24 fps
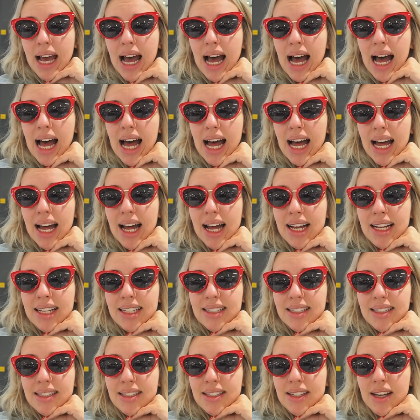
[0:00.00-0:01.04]

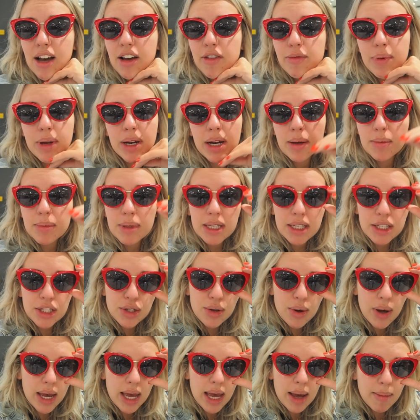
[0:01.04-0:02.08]
and I've been up since
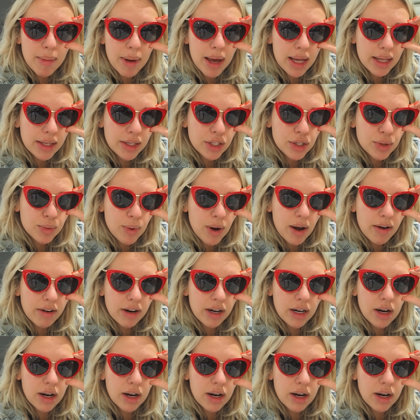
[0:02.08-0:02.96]
2 a.m. hence wearing